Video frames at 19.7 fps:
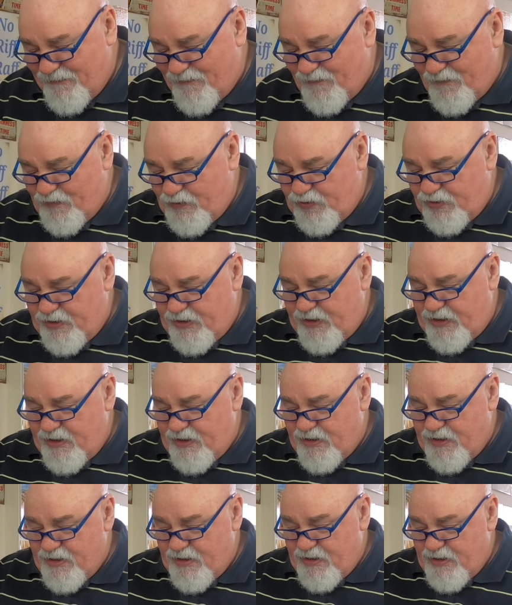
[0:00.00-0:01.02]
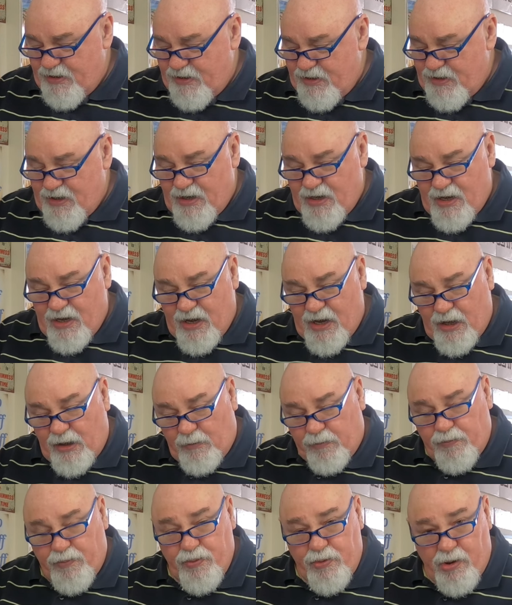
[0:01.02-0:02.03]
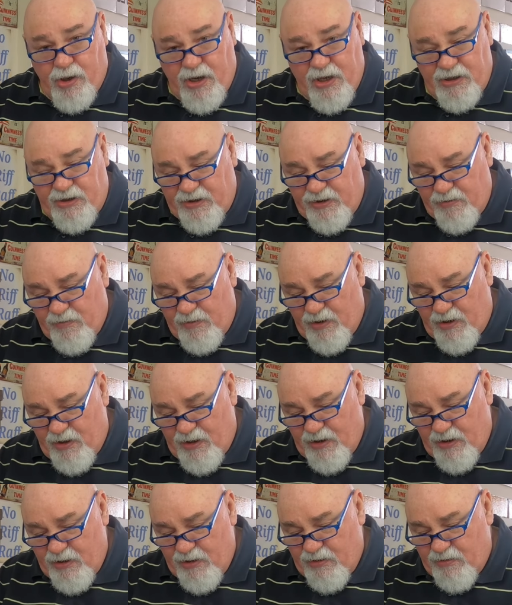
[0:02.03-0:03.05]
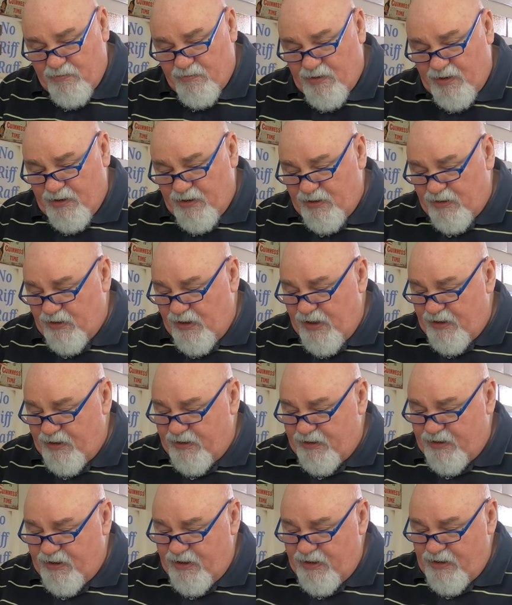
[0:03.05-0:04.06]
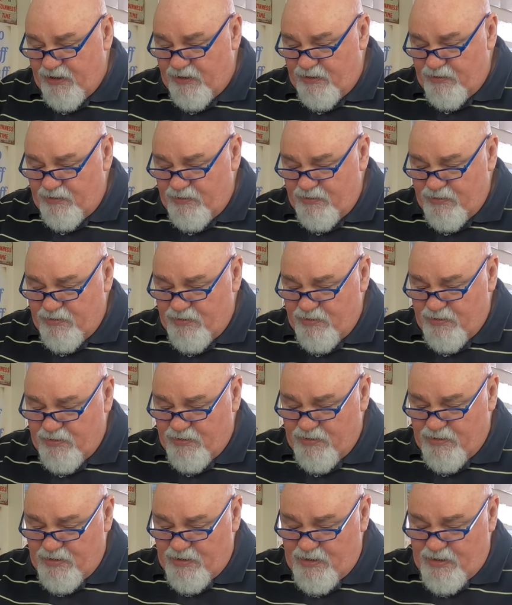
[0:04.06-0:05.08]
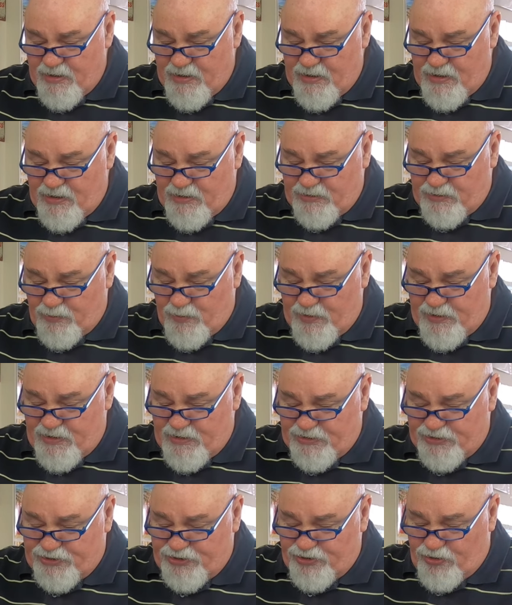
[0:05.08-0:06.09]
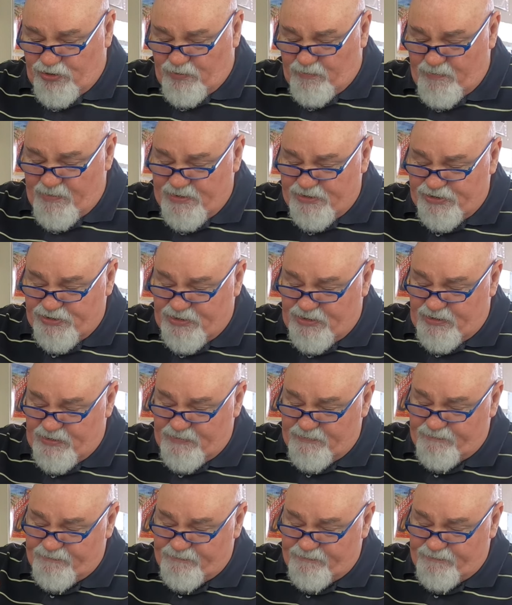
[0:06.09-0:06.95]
and fruity. I'll pour it into my Glencairn. It's quite a short measure.